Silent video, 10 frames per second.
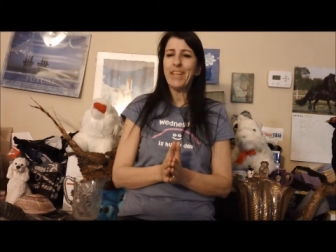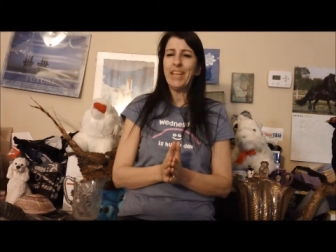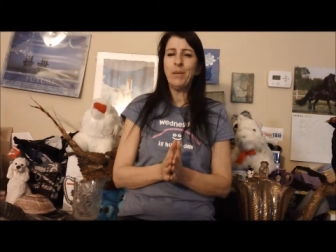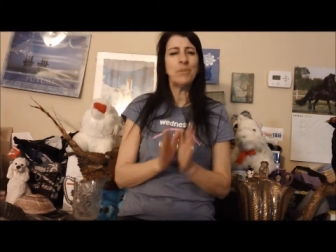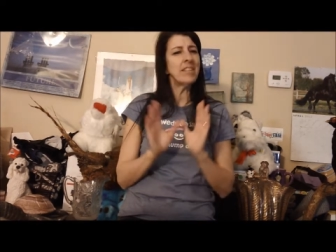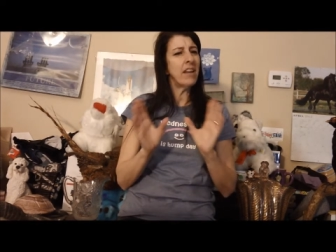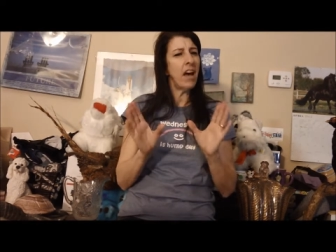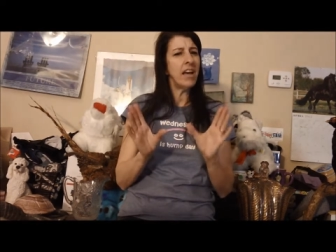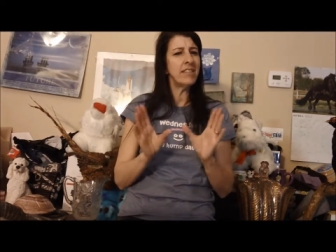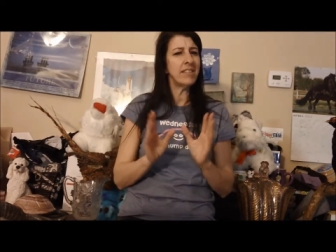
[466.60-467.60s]
And it was an
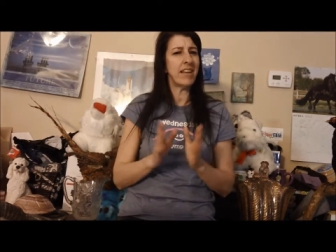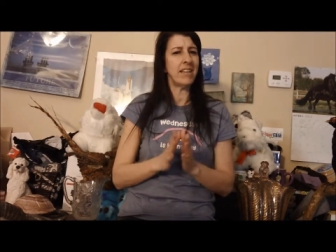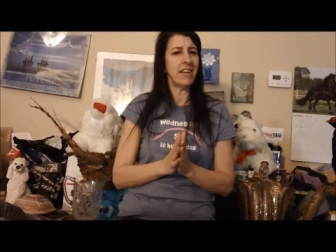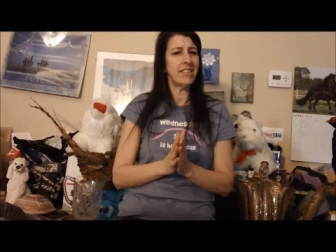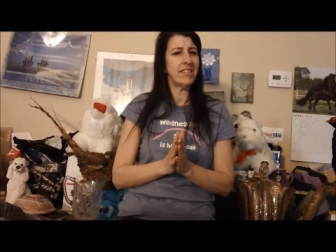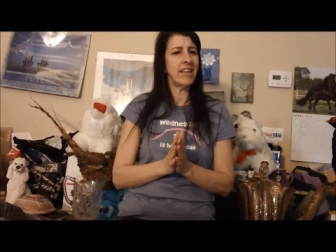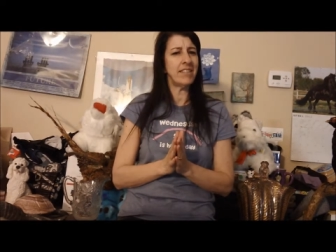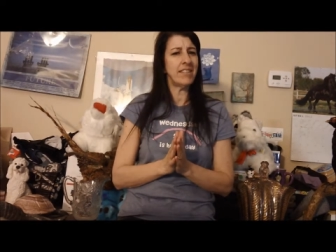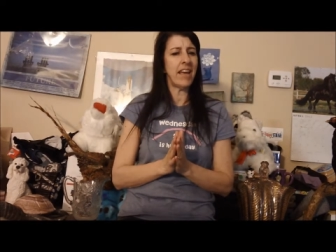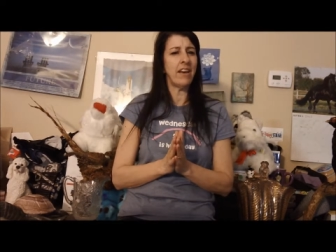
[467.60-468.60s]
odd state estate
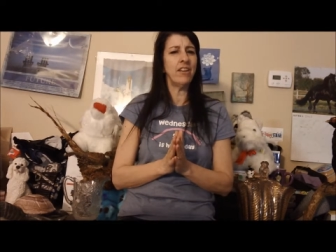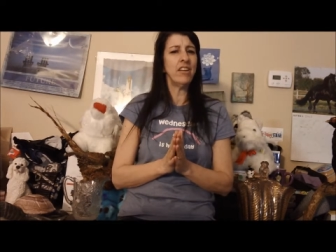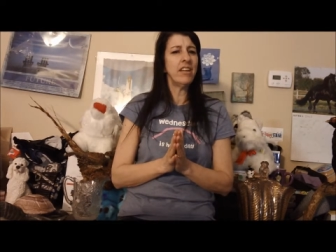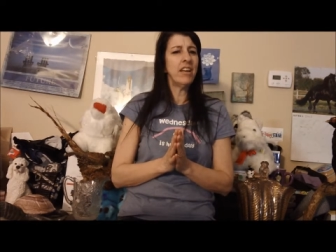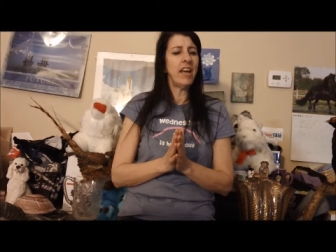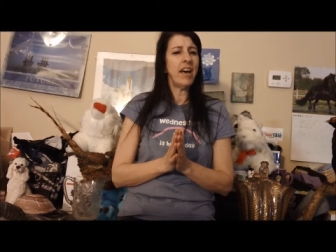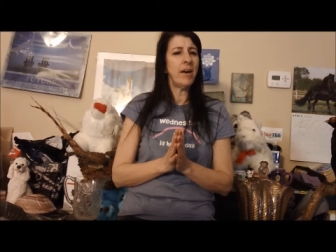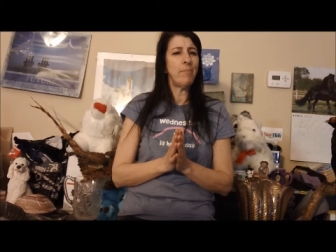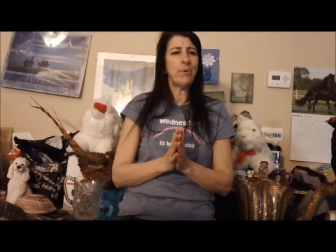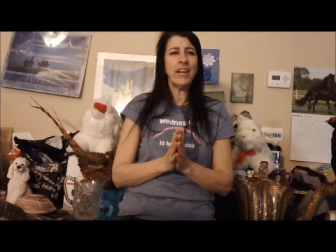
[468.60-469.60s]
sale
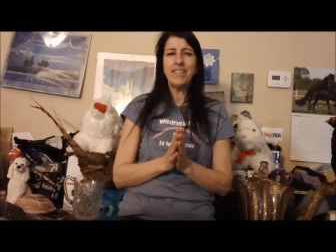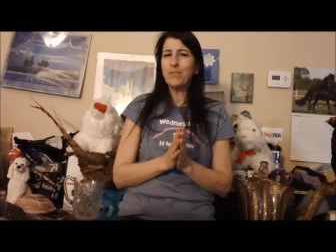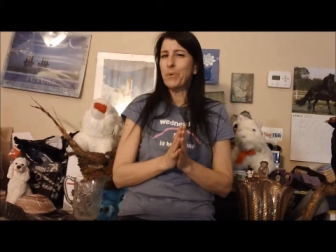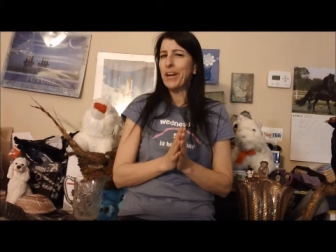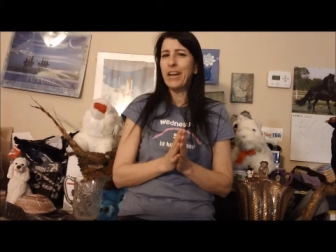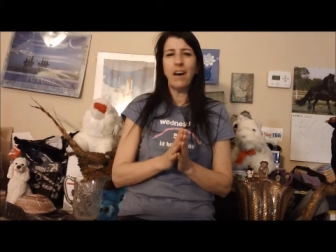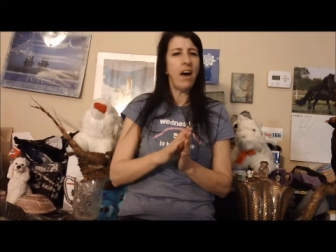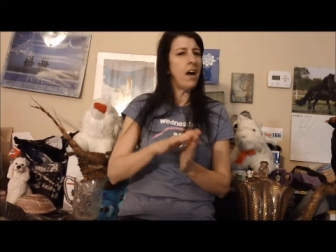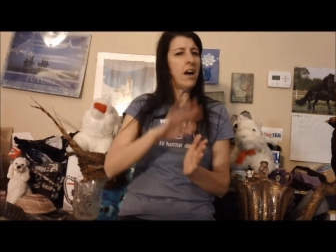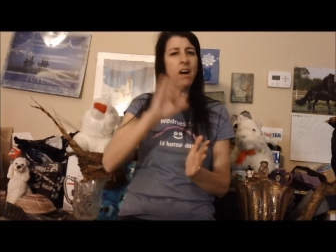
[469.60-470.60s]
uh, prices were kind of
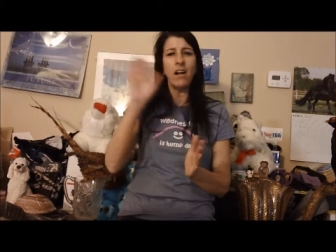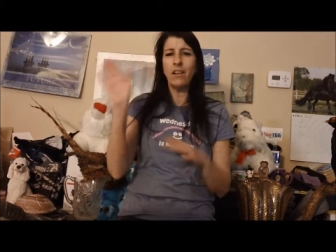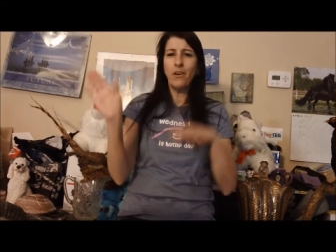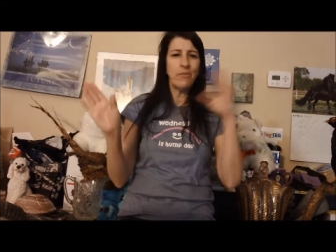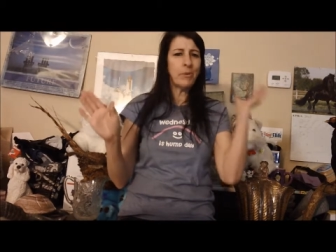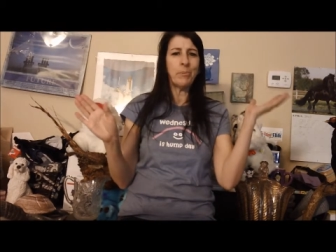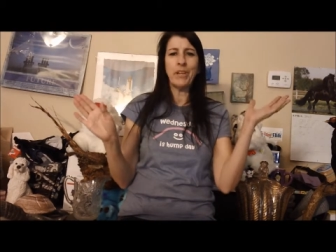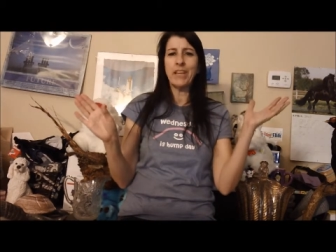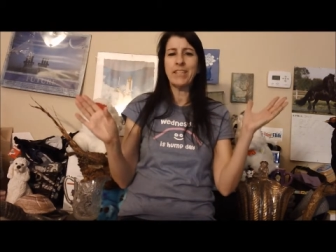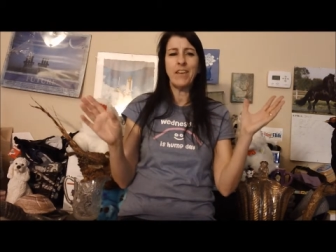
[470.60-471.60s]
all over the
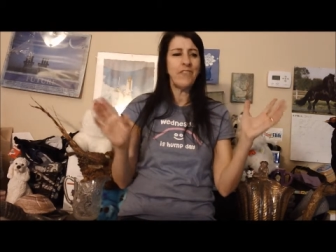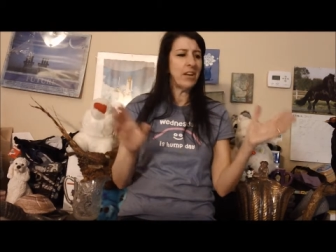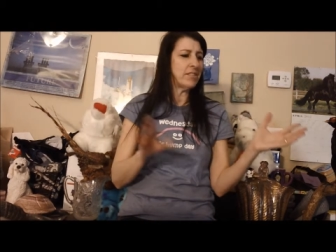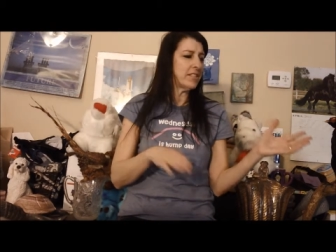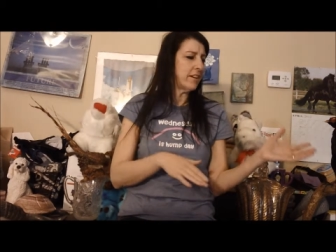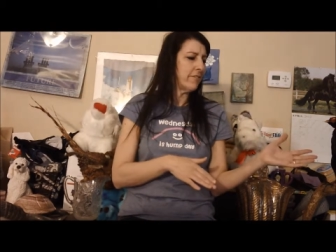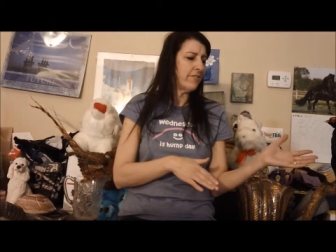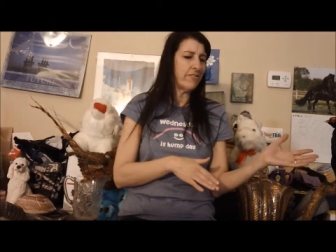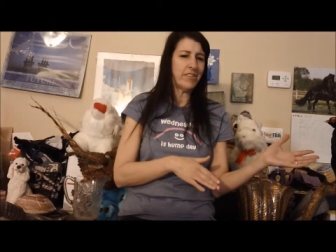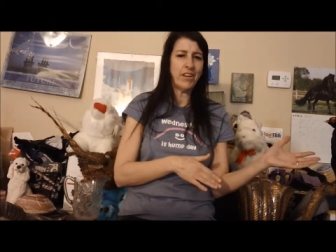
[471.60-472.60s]
place. I found
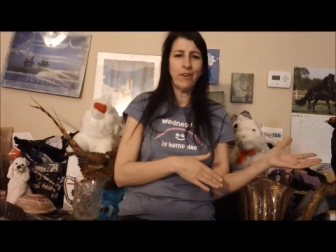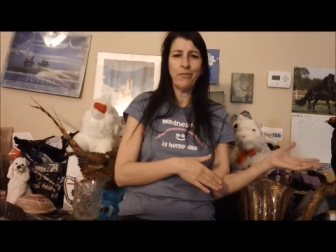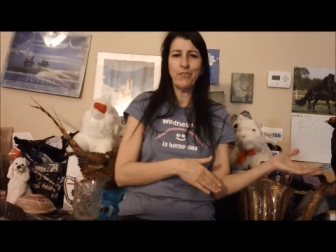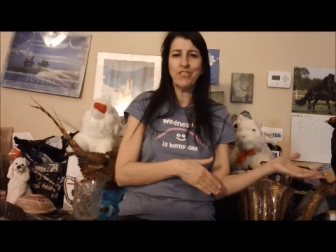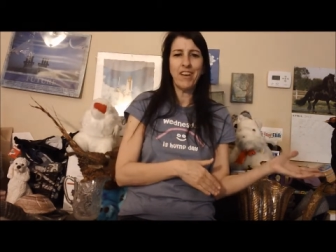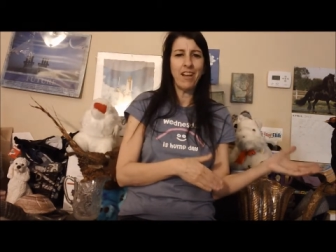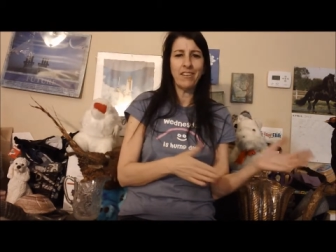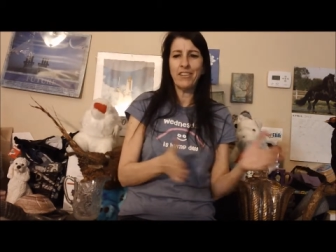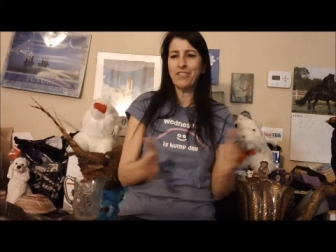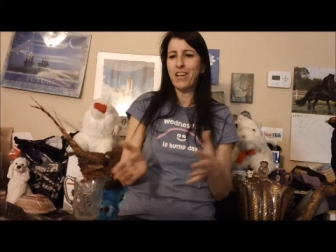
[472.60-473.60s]
stuff, you know, for a
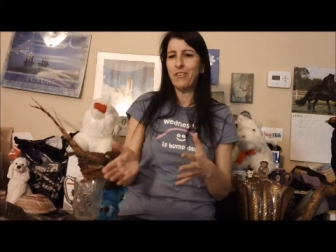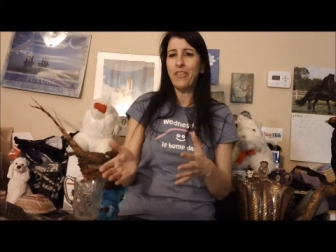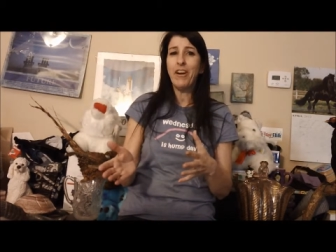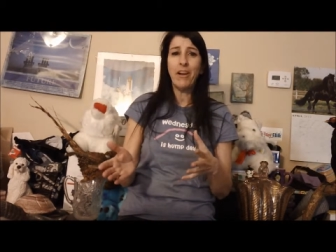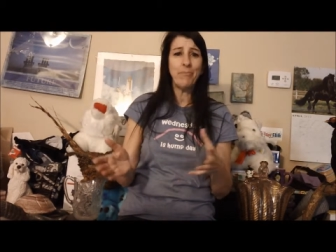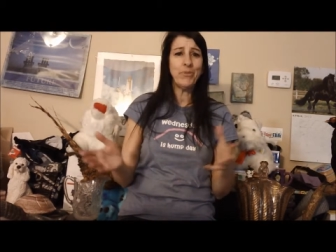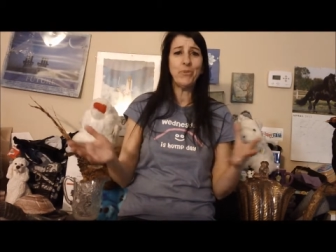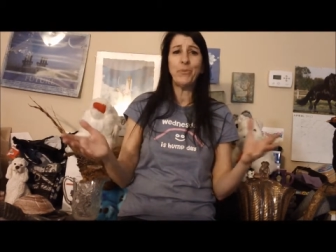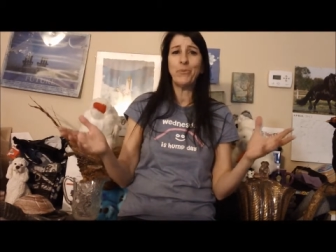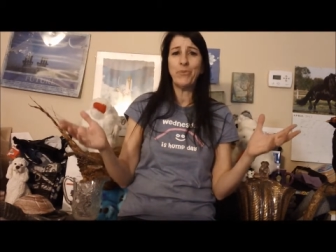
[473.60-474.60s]
dollar here, dollar there, up
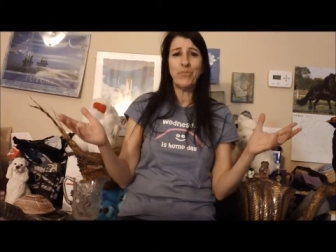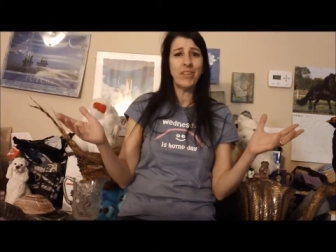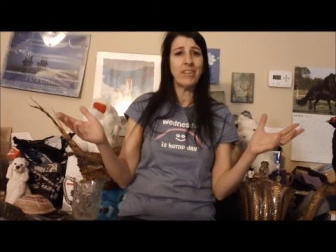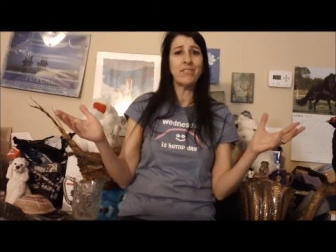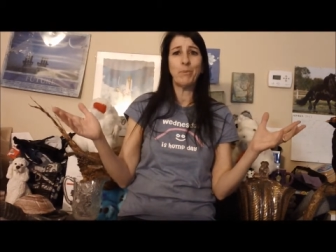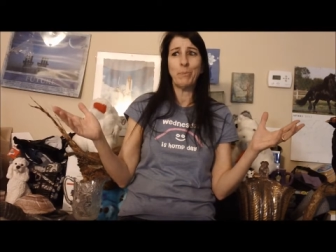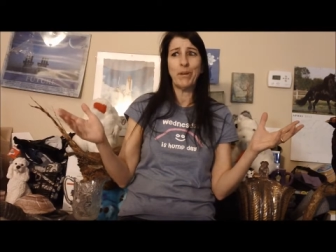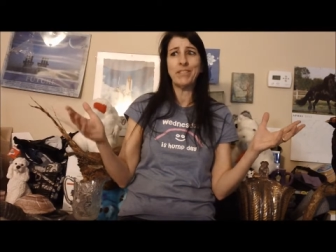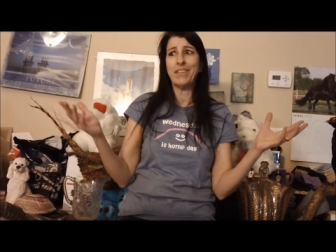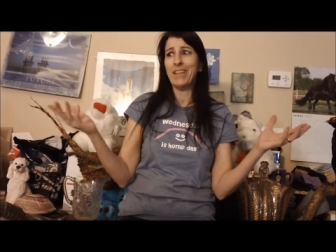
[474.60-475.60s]
to things that were
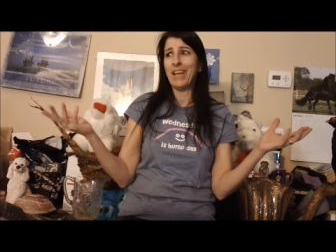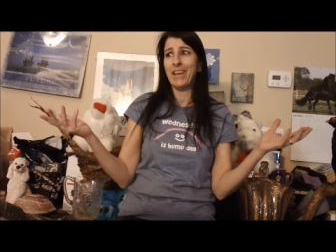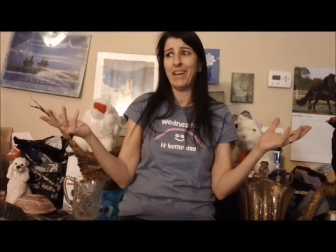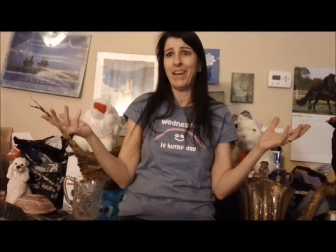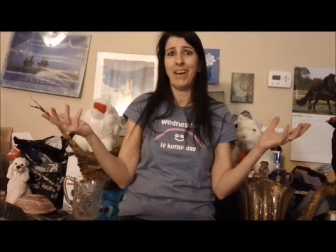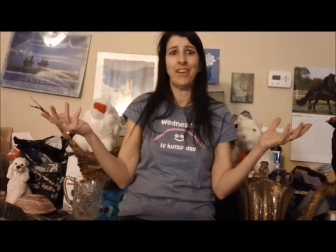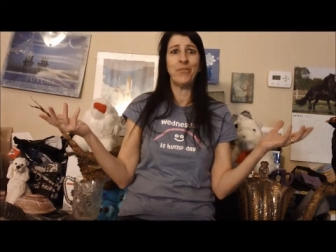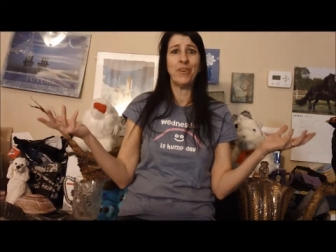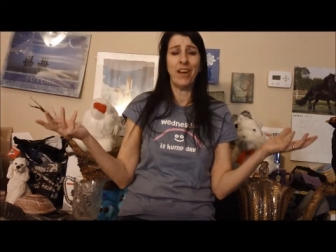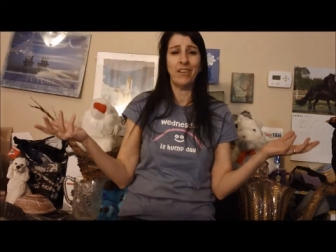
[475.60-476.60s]
priced at like a
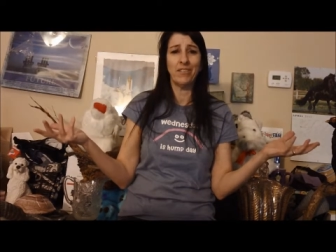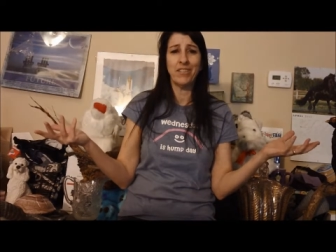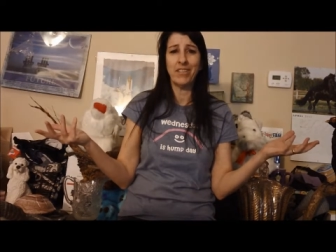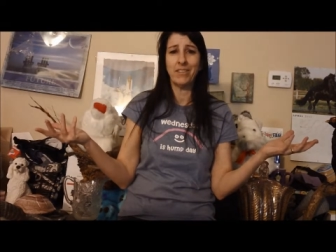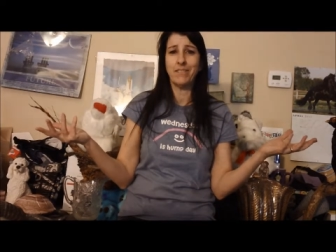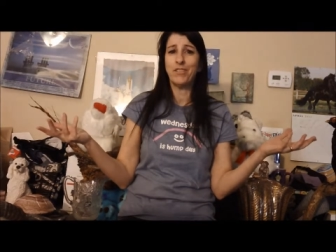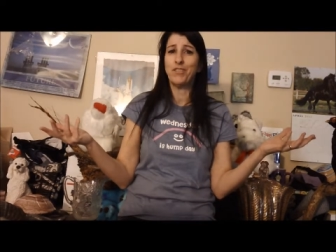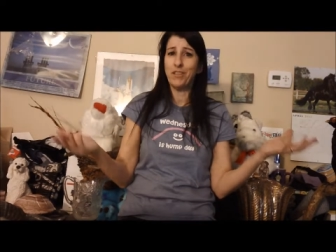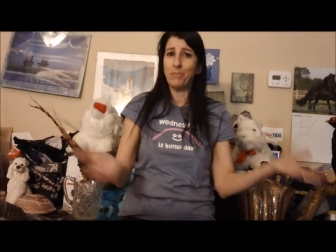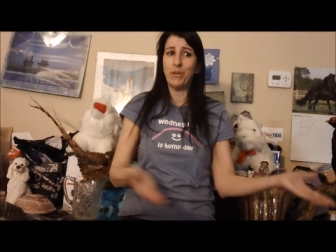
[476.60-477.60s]
hundred dollars that
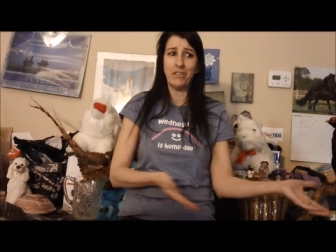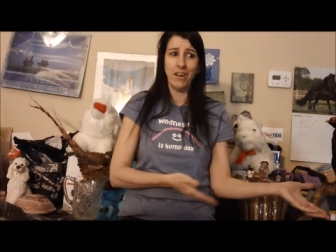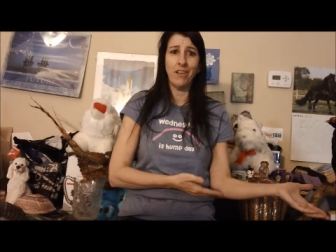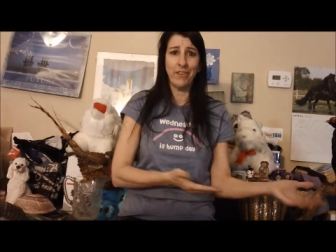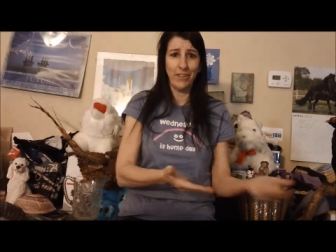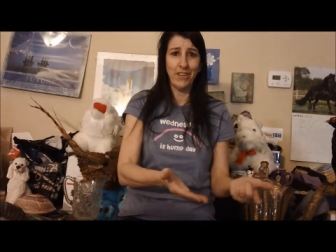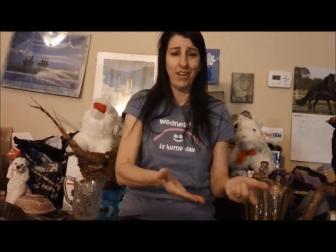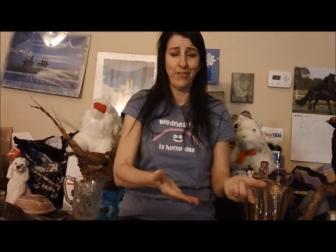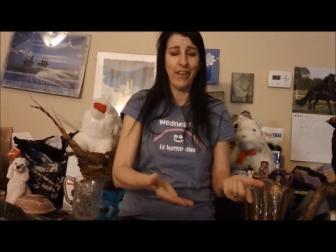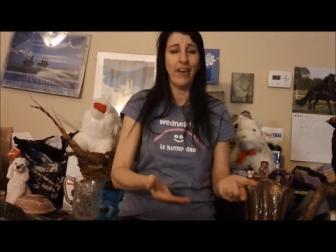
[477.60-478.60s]
should have been a dollar here,
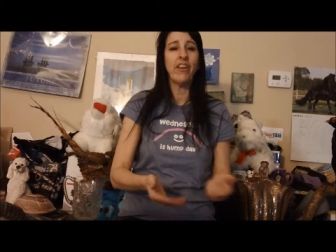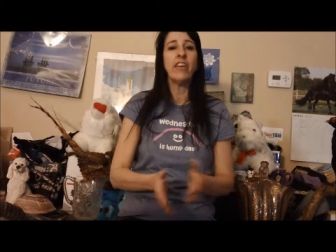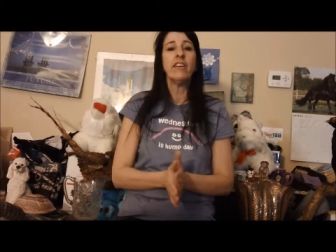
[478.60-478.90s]
dollar there.